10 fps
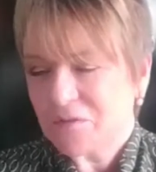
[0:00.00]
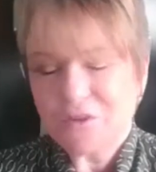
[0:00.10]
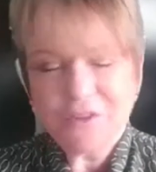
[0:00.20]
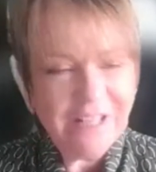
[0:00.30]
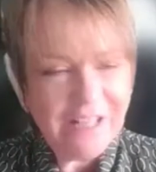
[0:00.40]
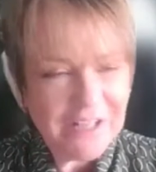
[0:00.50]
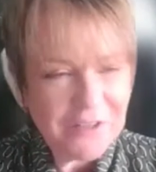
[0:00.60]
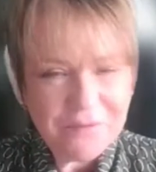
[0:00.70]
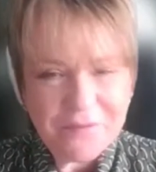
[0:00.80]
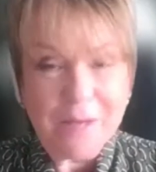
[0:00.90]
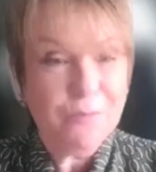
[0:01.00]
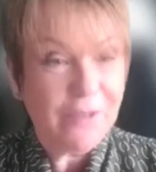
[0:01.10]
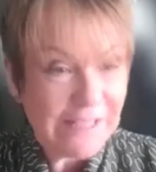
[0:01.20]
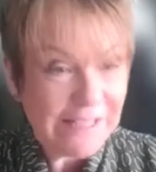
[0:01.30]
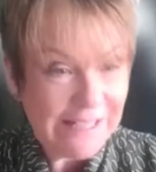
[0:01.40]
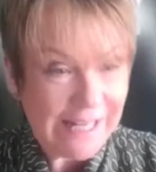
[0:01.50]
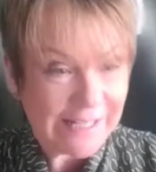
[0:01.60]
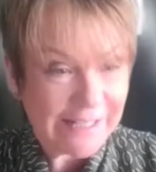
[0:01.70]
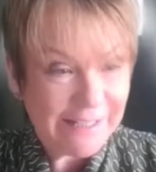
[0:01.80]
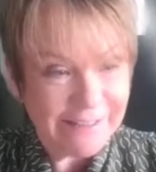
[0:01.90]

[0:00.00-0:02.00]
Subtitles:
well, good luck with that. Break a leg.